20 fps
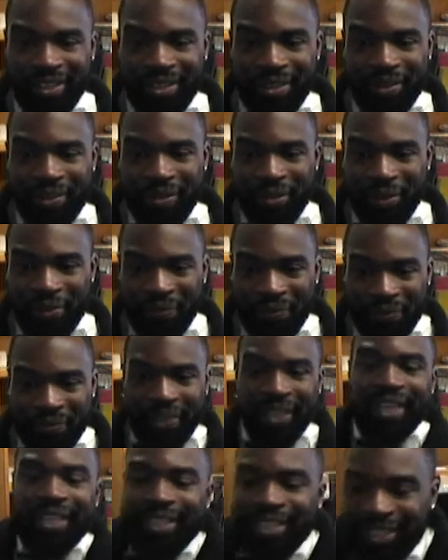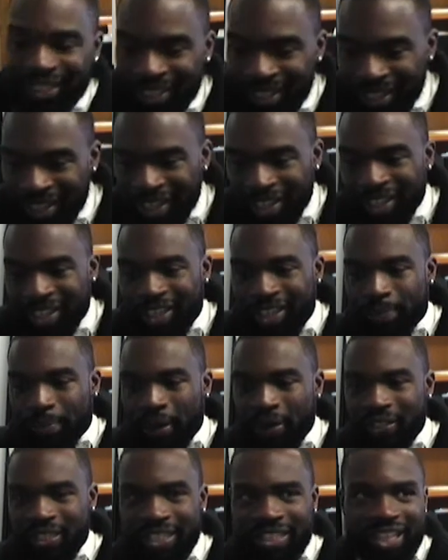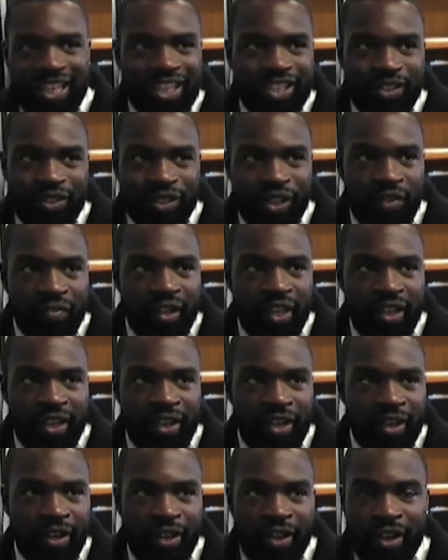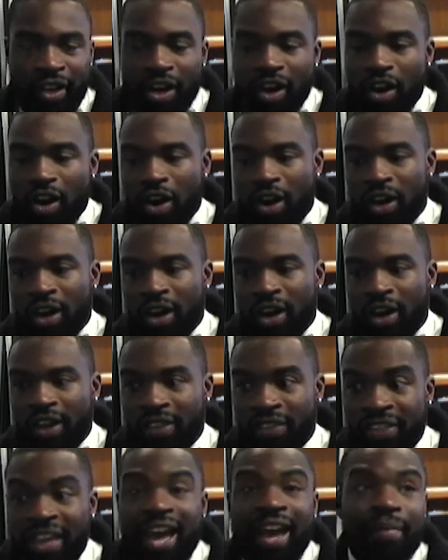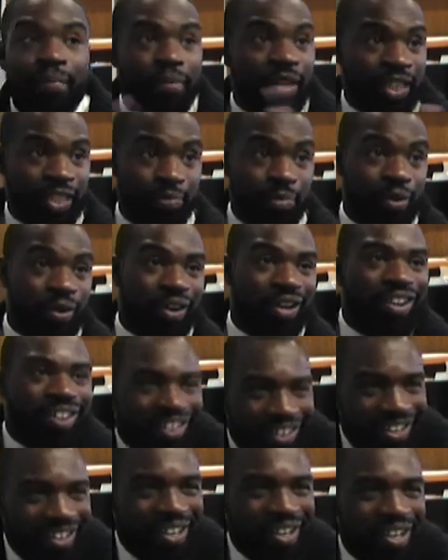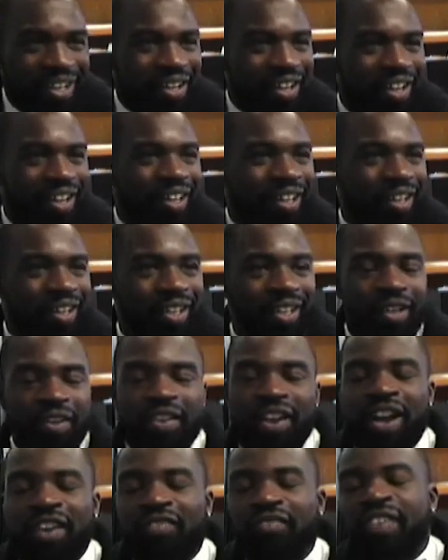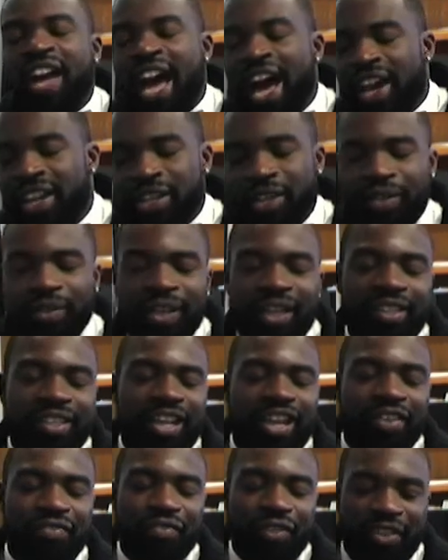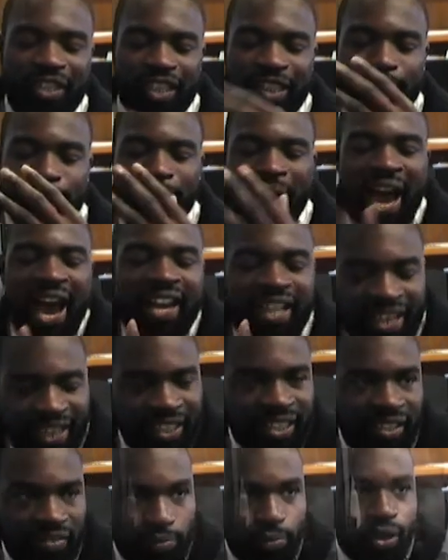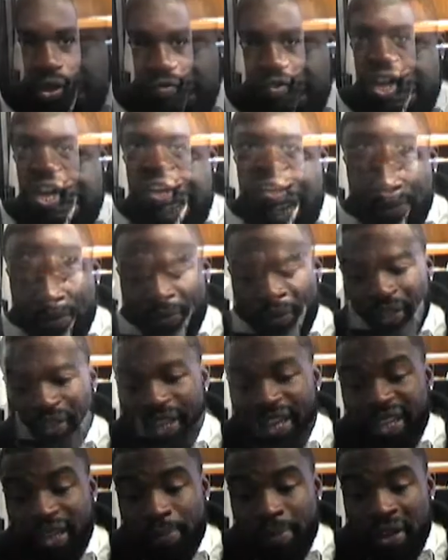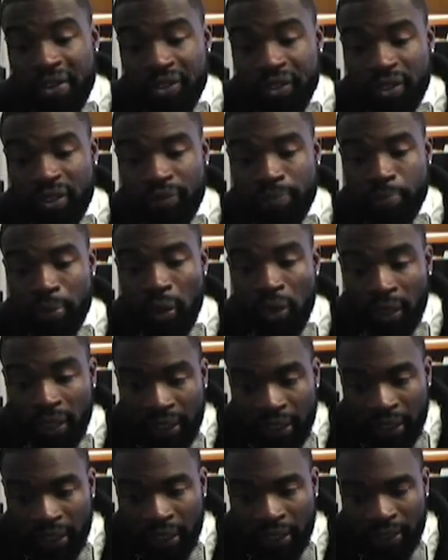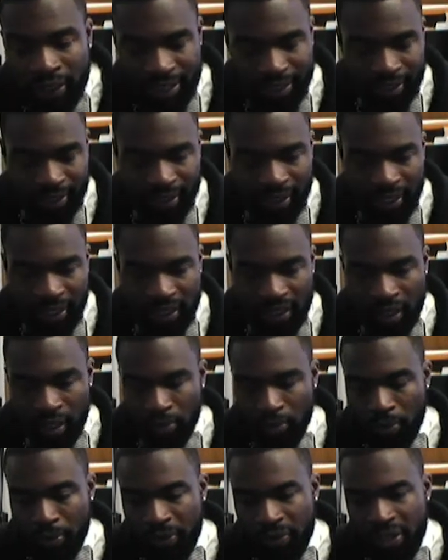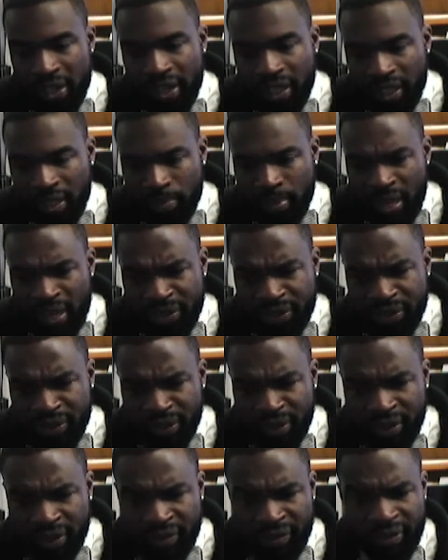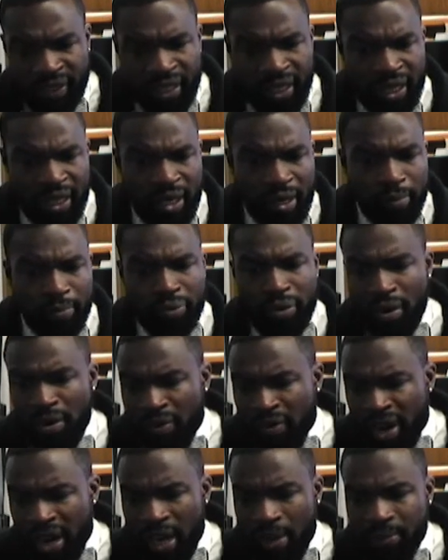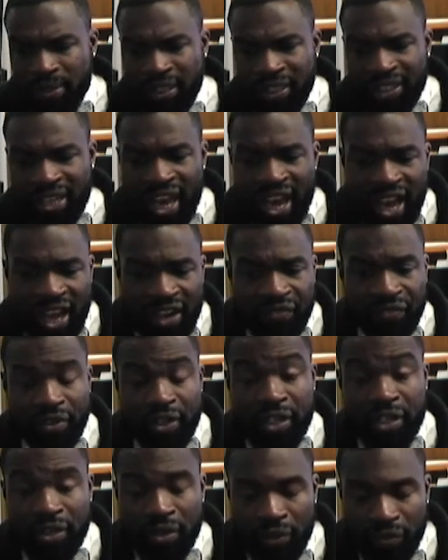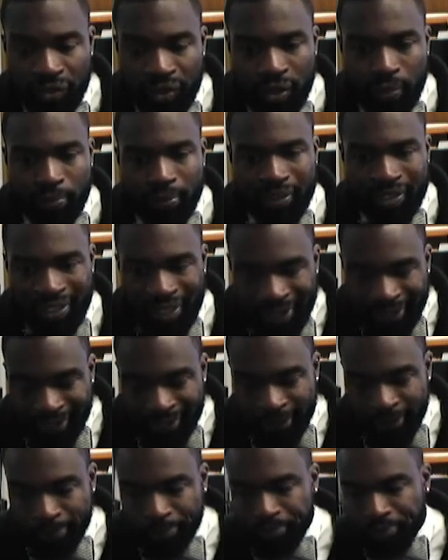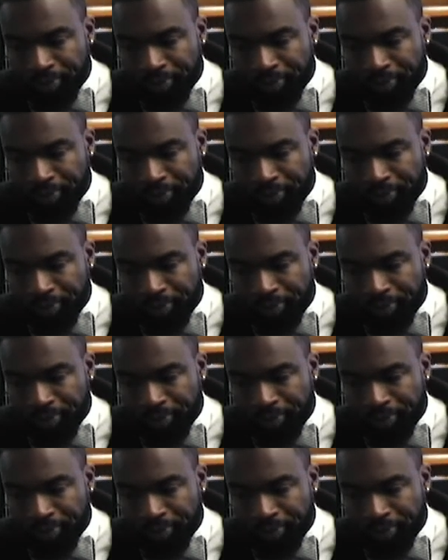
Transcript: you know, this person's issues over here are that much more of value, and therefore this body is of more value. When we think about sort of bullying legislation, and when we're thinking about sort of programs designed for youth to protect them,